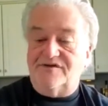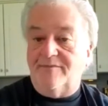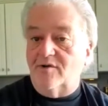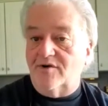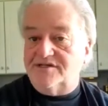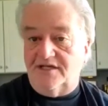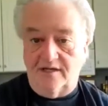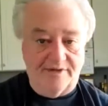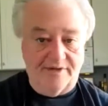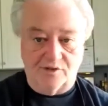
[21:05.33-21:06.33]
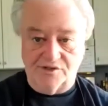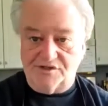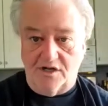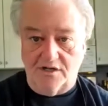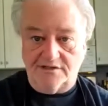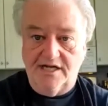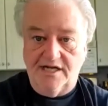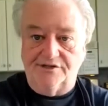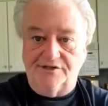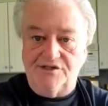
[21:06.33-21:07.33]
somebody wants a little bit more salt
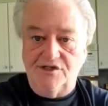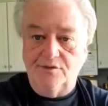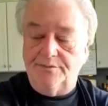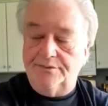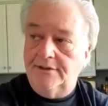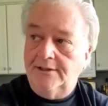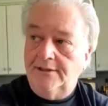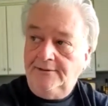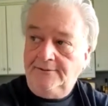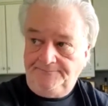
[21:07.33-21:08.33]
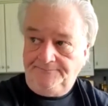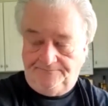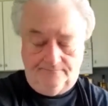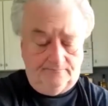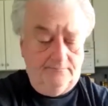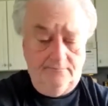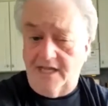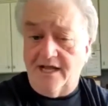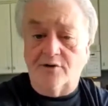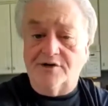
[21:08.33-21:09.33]
in their soup,
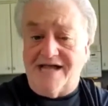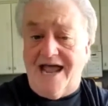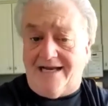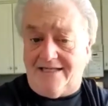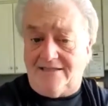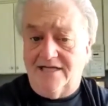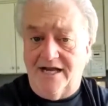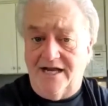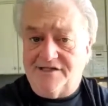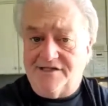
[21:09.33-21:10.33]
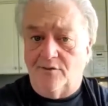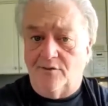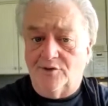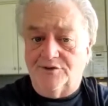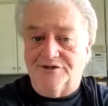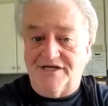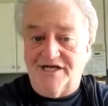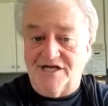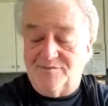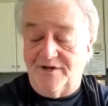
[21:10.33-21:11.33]
they can always add it, and it doesn't ruin the
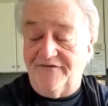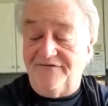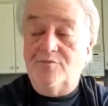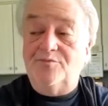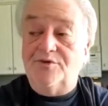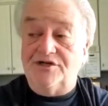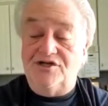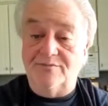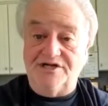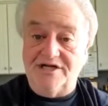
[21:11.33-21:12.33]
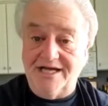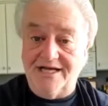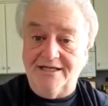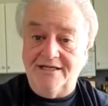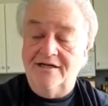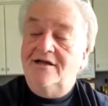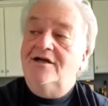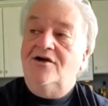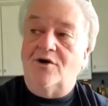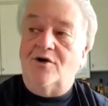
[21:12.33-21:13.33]
dish. But if you put too much in,
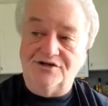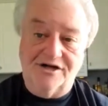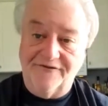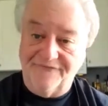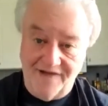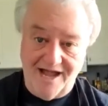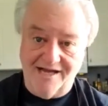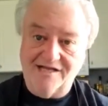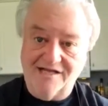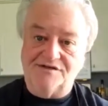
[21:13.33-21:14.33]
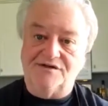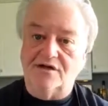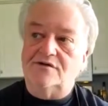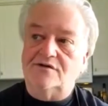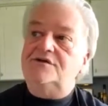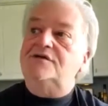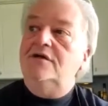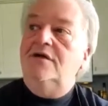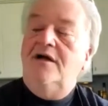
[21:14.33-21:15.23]
what you're going to find is those,